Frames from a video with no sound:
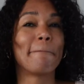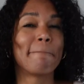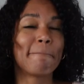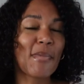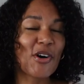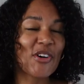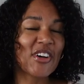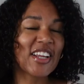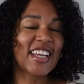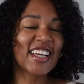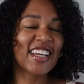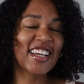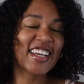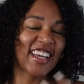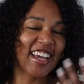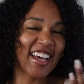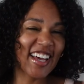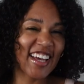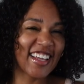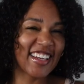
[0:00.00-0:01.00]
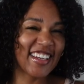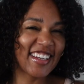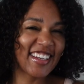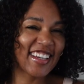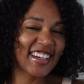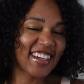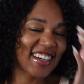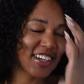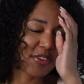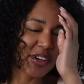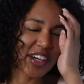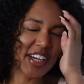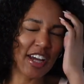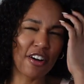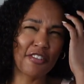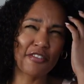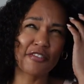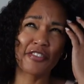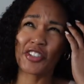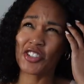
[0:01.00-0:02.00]
Morning again. Quick
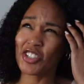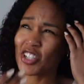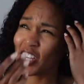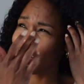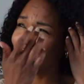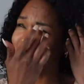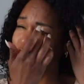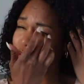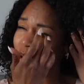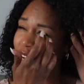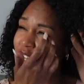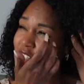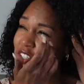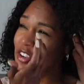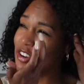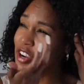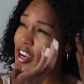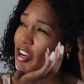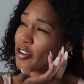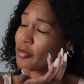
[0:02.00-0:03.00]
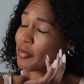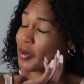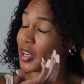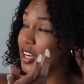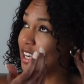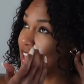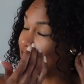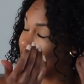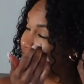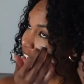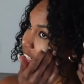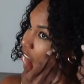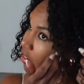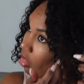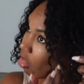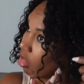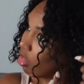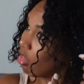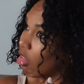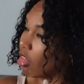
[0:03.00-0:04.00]
outfit change. Why is there hair in my eye?
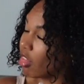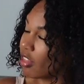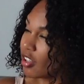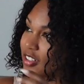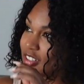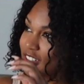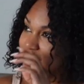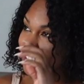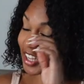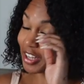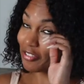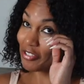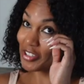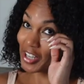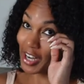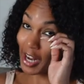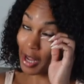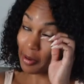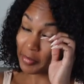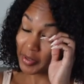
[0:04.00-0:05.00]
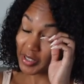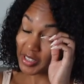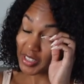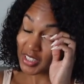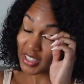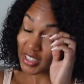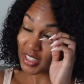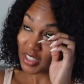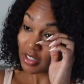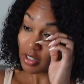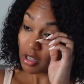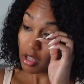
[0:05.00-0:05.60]
Ugh. When that happens.